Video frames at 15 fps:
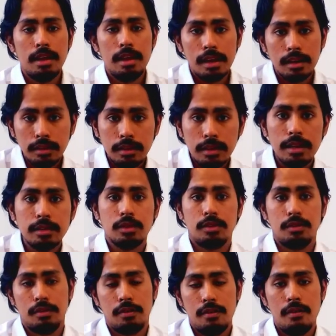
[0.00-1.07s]
and a
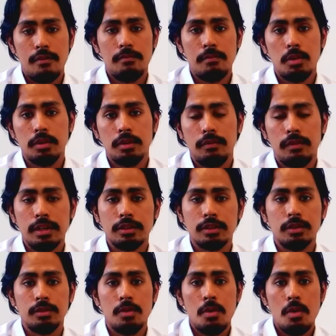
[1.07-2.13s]
letter of
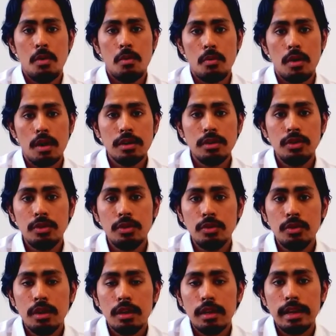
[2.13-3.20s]
motivation where
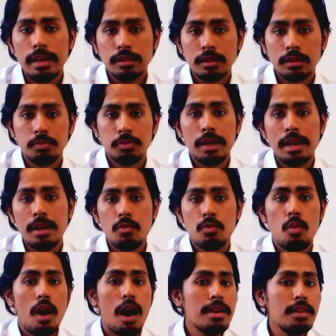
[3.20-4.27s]
you
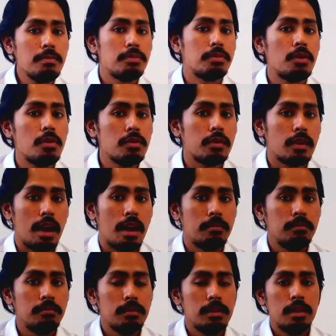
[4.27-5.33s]
explain why the
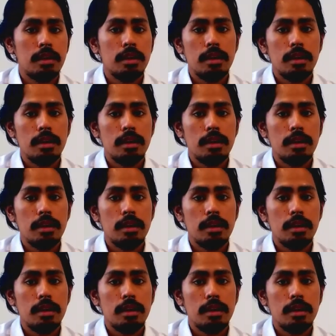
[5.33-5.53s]
program